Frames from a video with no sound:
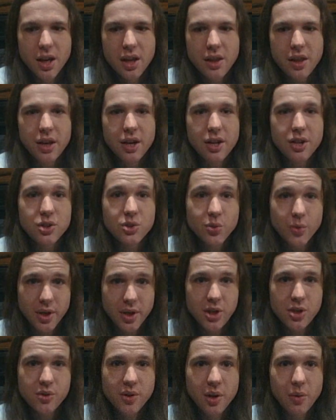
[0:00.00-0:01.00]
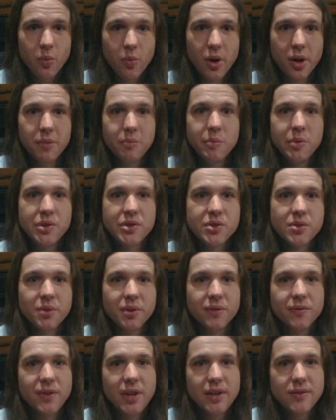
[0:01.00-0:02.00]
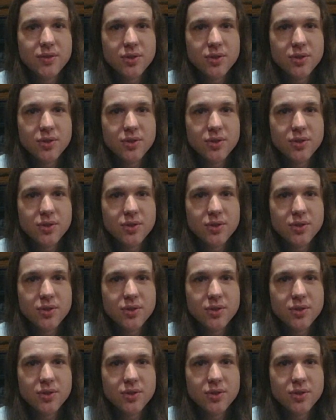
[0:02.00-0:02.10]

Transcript: Then in 2021, Persona 5